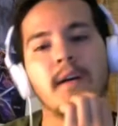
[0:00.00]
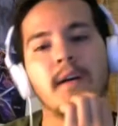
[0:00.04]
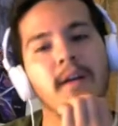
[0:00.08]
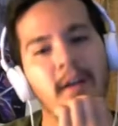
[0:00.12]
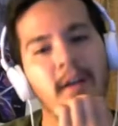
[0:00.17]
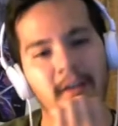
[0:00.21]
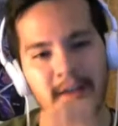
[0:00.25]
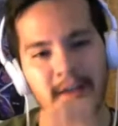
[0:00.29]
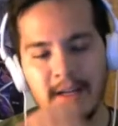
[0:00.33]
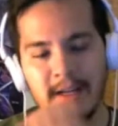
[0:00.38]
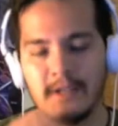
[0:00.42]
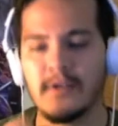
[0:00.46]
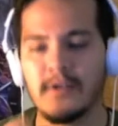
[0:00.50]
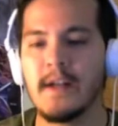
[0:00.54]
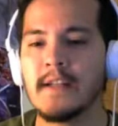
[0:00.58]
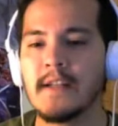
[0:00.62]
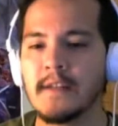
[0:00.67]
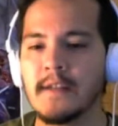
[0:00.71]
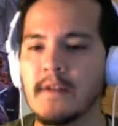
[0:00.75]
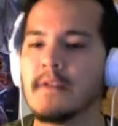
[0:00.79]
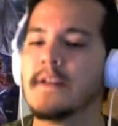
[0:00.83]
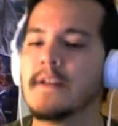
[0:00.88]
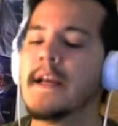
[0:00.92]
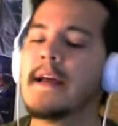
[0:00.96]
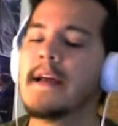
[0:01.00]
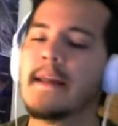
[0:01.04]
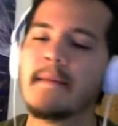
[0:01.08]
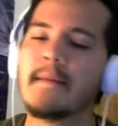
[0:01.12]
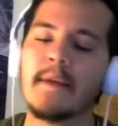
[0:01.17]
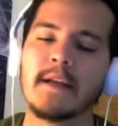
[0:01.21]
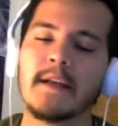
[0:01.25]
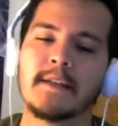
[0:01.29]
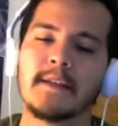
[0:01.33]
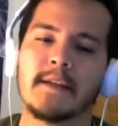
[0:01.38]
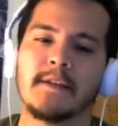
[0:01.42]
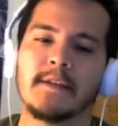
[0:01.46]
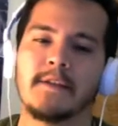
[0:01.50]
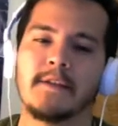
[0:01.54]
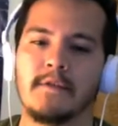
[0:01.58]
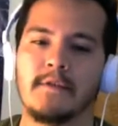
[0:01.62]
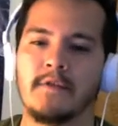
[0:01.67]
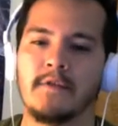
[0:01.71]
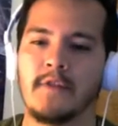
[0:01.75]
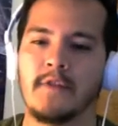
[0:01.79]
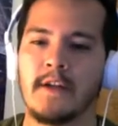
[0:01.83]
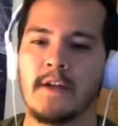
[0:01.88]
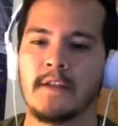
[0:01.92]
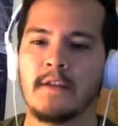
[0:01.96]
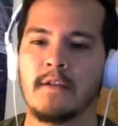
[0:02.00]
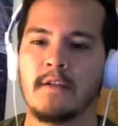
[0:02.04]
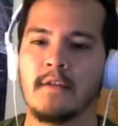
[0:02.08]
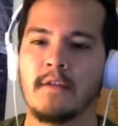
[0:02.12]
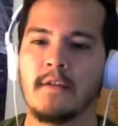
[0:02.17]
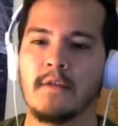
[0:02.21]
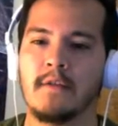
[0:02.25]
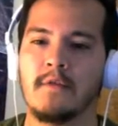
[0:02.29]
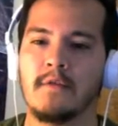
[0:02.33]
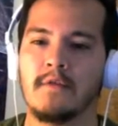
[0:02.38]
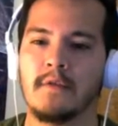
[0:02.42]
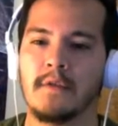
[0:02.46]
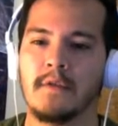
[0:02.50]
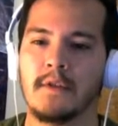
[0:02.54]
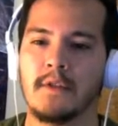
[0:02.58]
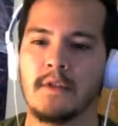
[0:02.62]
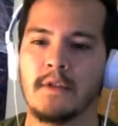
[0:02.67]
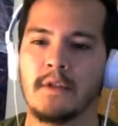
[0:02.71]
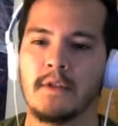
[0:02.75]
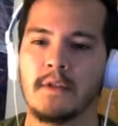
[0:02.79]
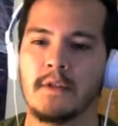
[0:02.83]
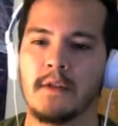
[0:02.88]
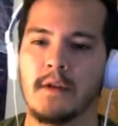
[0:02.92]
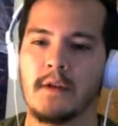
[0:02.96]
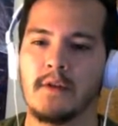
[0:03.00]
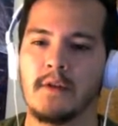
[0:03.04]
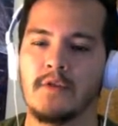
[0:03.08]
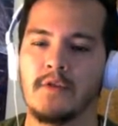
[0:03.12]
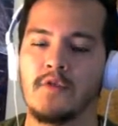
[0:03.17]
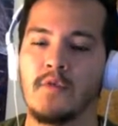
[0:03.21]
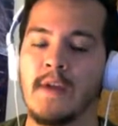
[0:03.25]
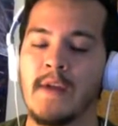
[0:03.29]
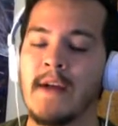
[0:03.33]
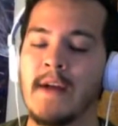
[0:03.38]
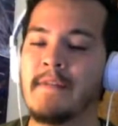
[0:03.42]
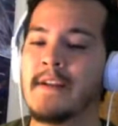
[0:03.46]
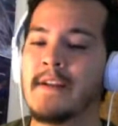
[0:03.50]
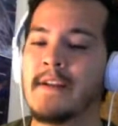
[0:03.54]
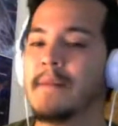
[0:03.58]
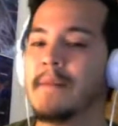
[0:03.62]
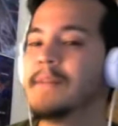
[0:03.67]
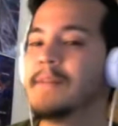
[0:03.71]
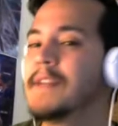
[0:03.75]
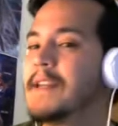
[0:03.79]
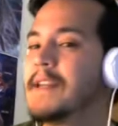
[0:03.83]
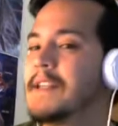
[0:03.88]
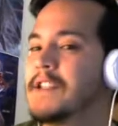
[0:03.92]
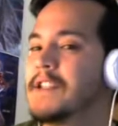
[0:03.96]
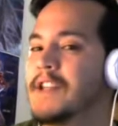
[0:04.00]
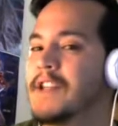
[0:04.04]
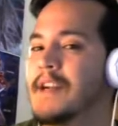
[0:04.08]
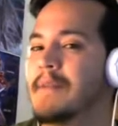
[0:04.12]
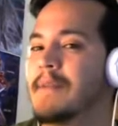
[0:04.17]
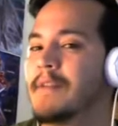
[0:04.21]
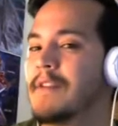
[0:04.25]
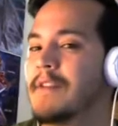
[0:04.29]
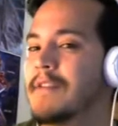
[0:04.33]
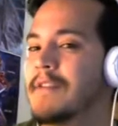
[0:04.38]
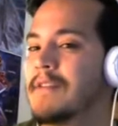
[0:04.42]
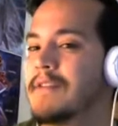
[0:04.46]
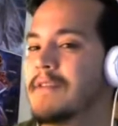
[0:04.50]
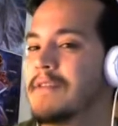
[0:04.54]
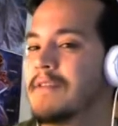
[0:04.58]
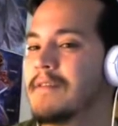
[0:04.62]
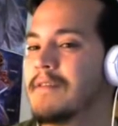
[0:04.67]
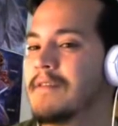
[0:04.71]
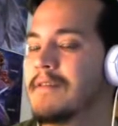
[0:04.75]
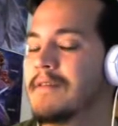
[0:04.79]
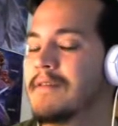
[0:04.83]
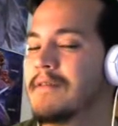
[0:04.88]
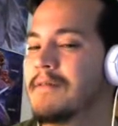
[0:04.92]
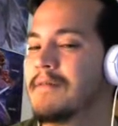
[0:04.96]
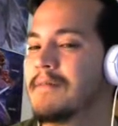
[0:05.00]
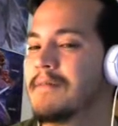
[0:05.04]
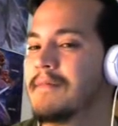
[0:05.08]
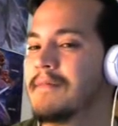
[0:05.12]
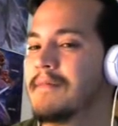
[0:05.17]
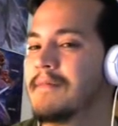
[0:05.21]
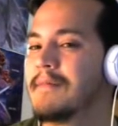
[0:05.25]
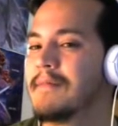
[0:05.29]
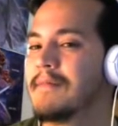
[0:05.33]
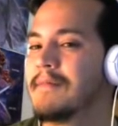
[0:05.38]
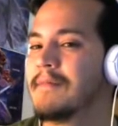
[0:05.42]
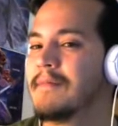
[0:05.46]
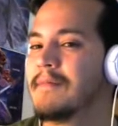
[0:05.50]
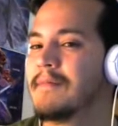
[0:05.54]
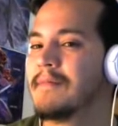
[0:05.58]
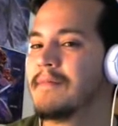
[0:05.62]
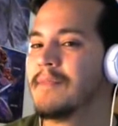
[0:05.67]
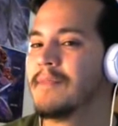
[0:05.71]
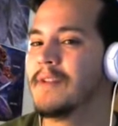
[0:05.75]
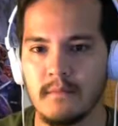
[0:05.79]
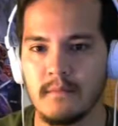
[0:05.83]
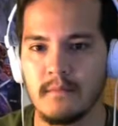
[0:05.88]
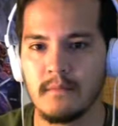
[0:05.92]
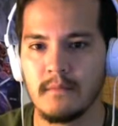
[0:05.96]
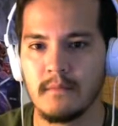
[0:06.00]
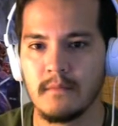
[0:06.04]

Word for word: Okay, Transcode. Yeah, that makes sense too. Transcode. Oh, do we have an Update Jammer? Play.